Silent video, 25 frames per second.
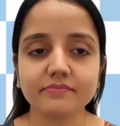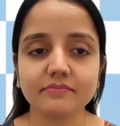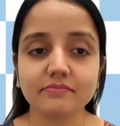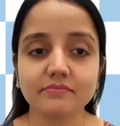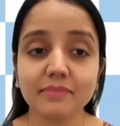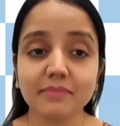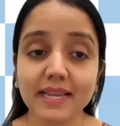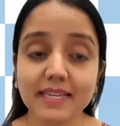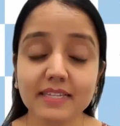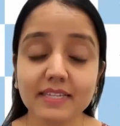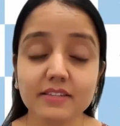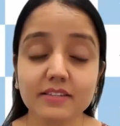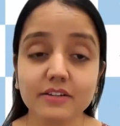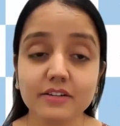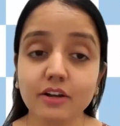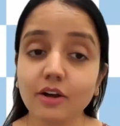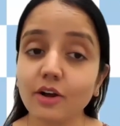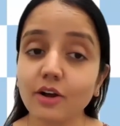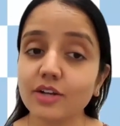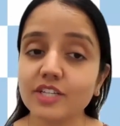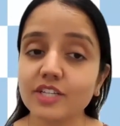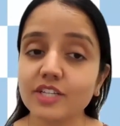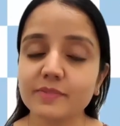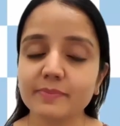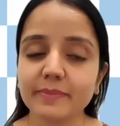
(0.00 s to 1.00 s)
the best
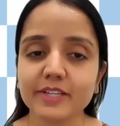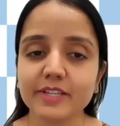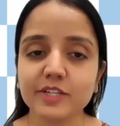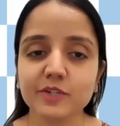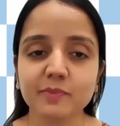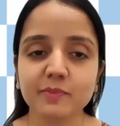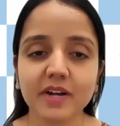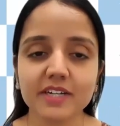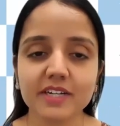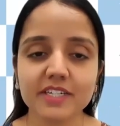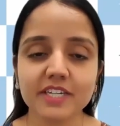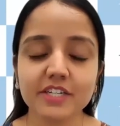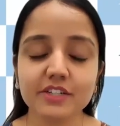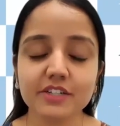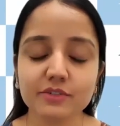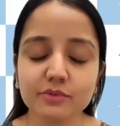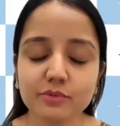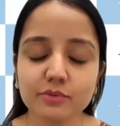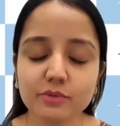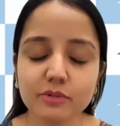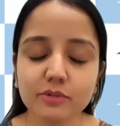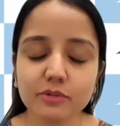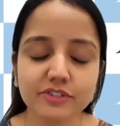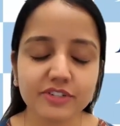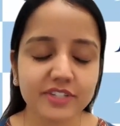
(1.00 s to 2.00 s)
cost benchmarking
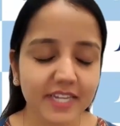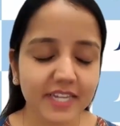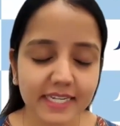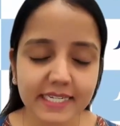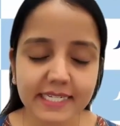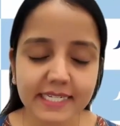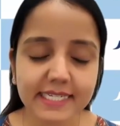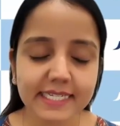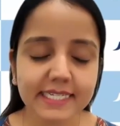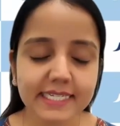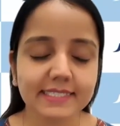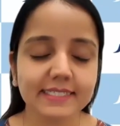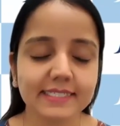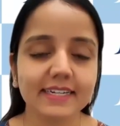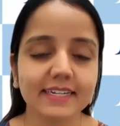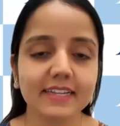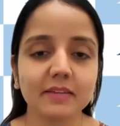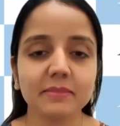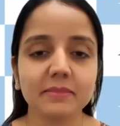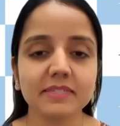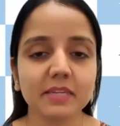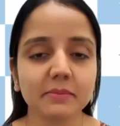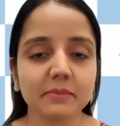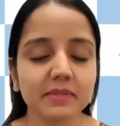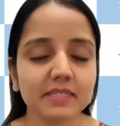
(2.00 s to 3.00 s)
tools or techniques that
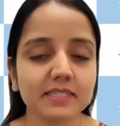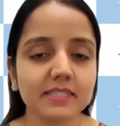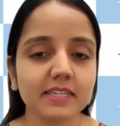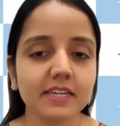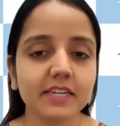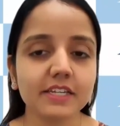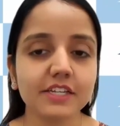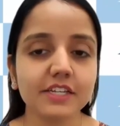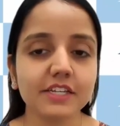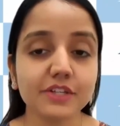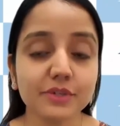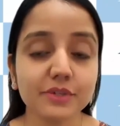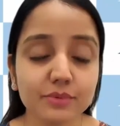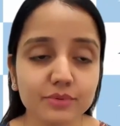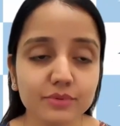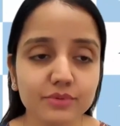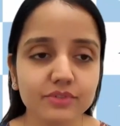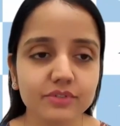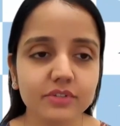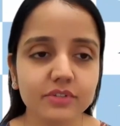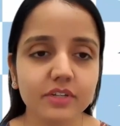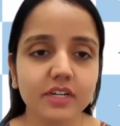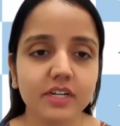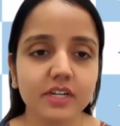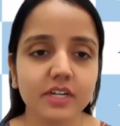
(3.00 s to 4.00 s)
MSMEs can
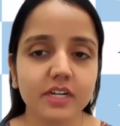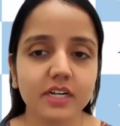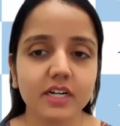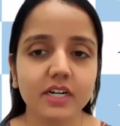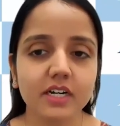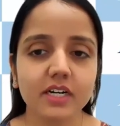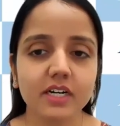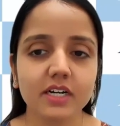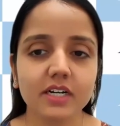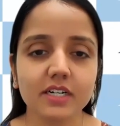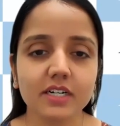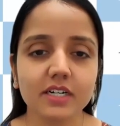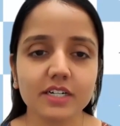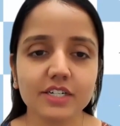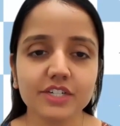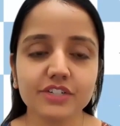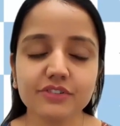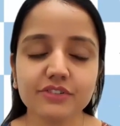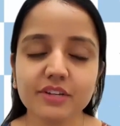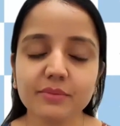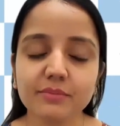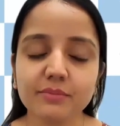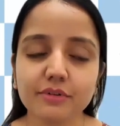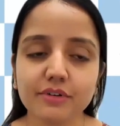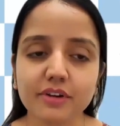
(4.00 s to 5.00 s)
use
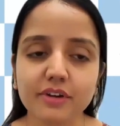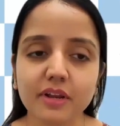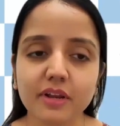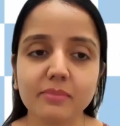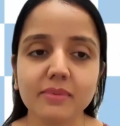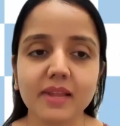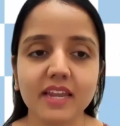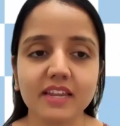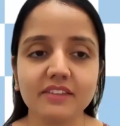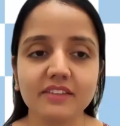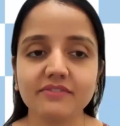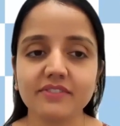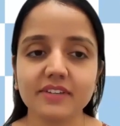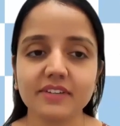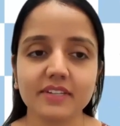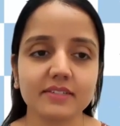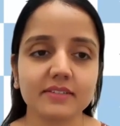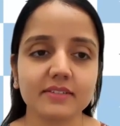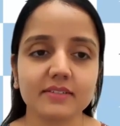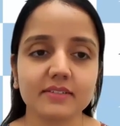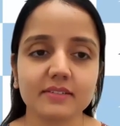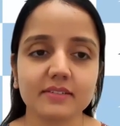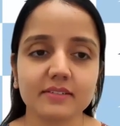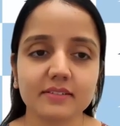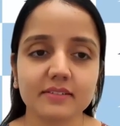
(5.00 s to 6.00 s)
during product planning
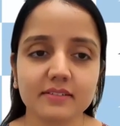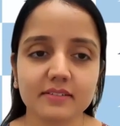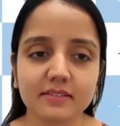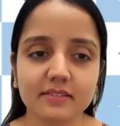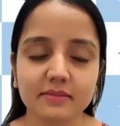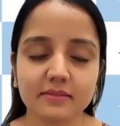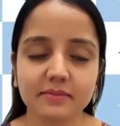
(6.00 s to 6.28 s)
phase?